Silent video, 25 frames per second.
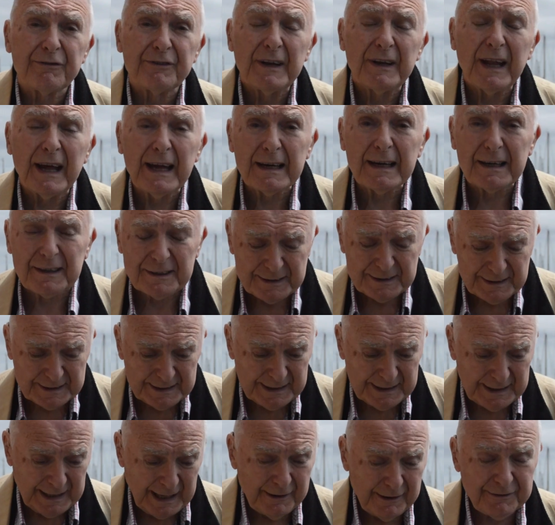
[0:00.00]

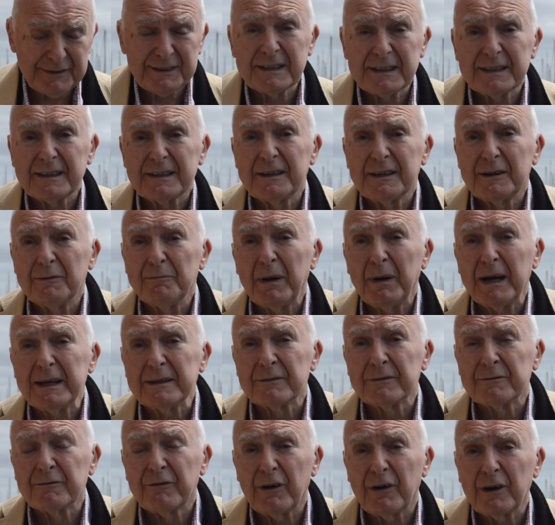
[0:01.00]
Nayland after her
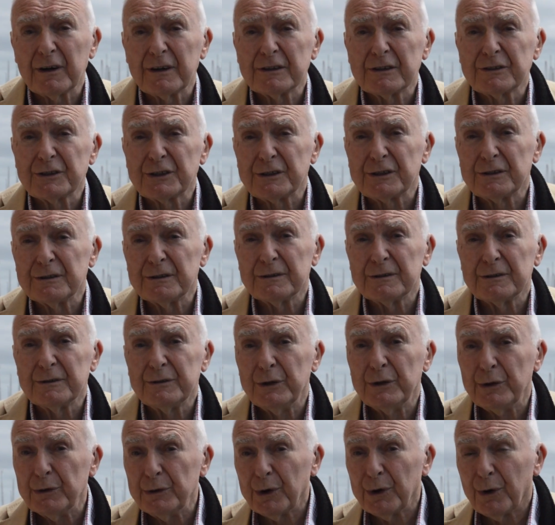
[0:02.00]
maiden voyage to
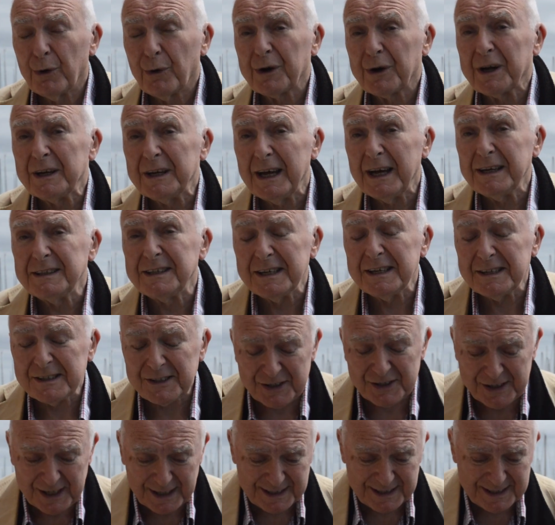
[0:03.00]
New York in
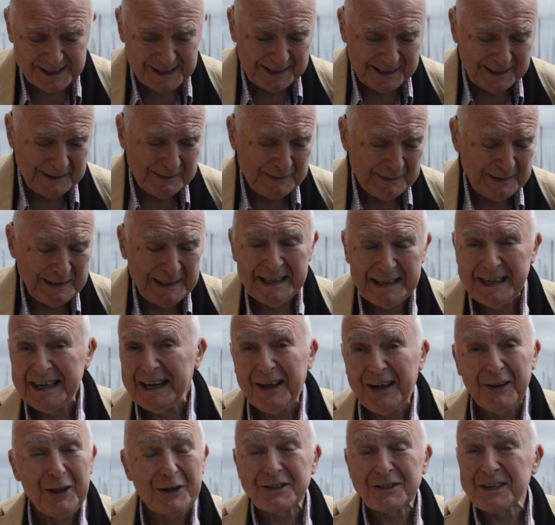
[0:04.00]
1860.
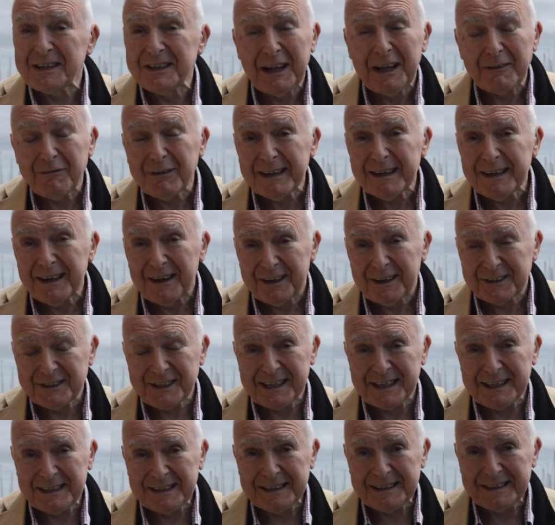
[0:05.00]
And there's a lovely
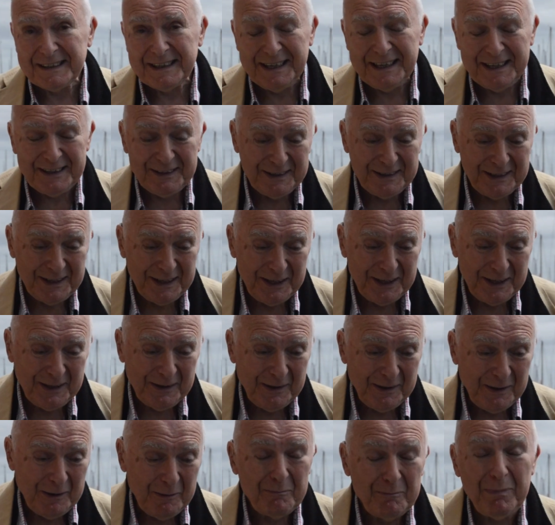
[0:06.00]
article in the
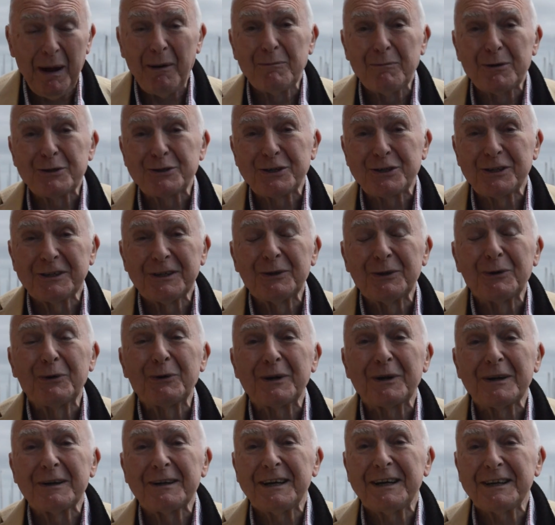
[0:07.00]
Pembrokeshire
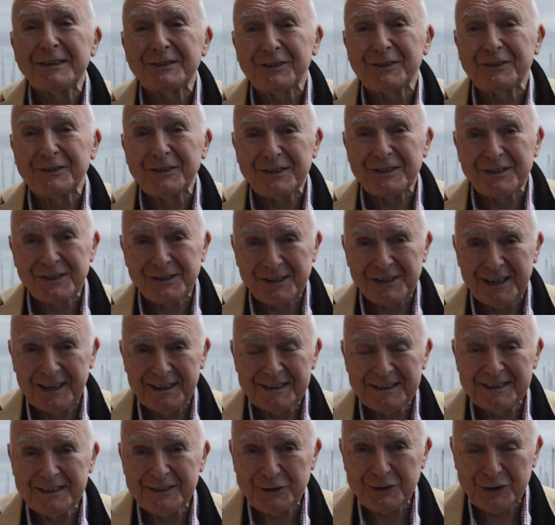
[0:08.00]
Local History
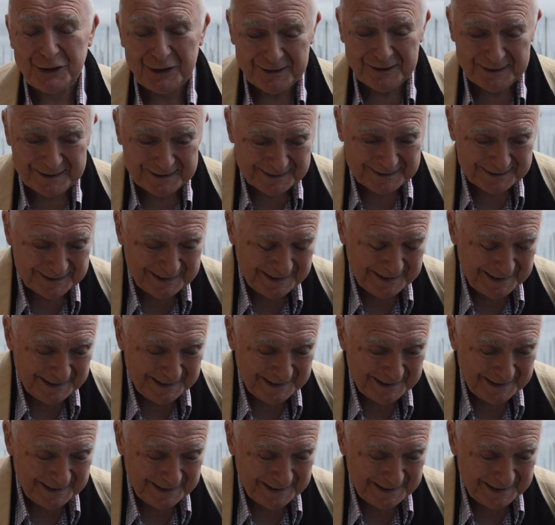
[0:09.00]
Society journal